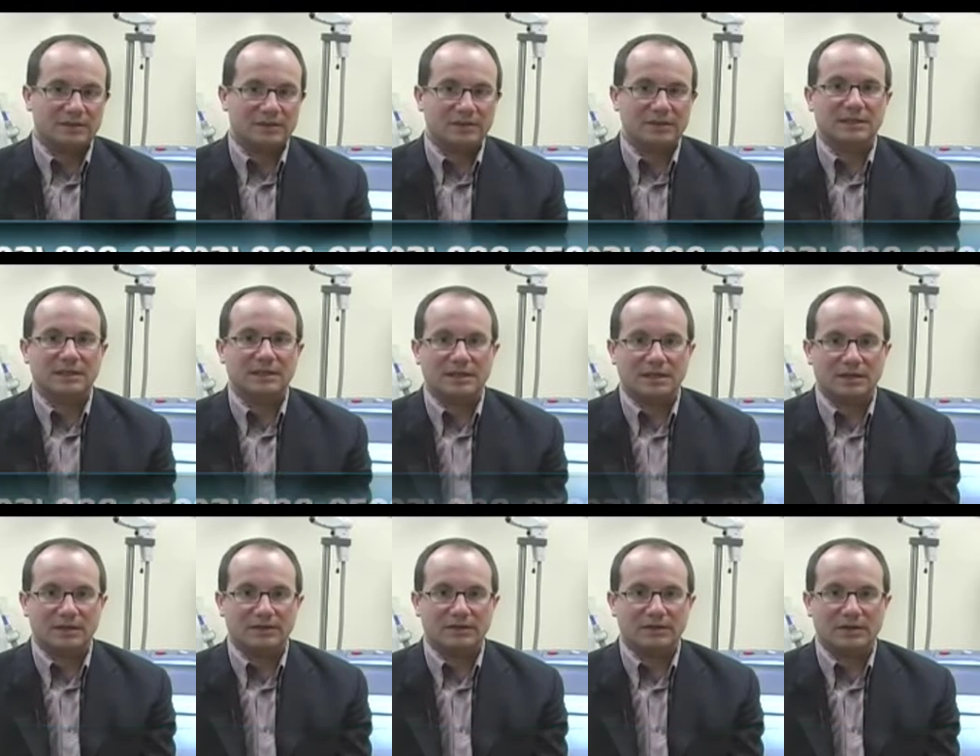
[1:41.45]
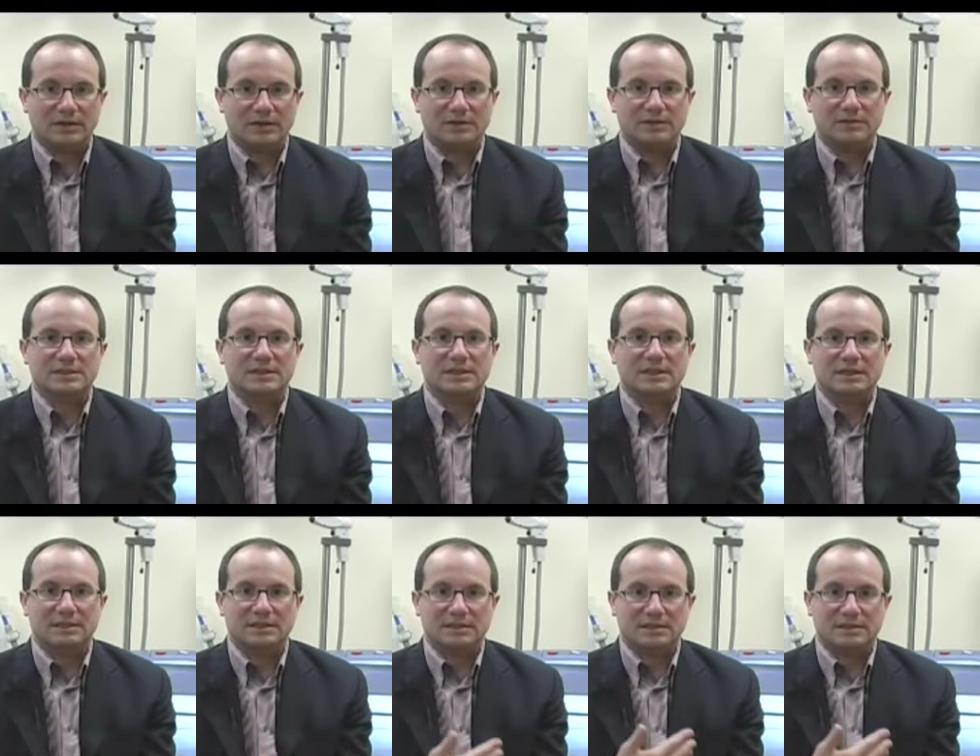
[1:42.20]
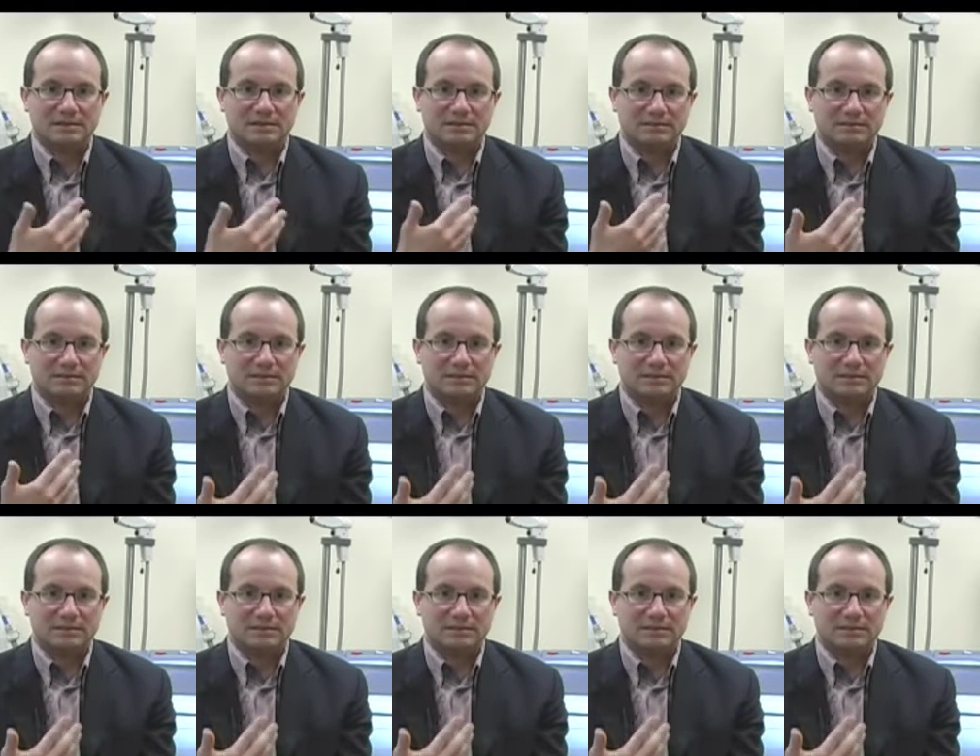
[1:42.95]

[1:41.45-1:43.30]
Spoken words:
cookie cutter nose that is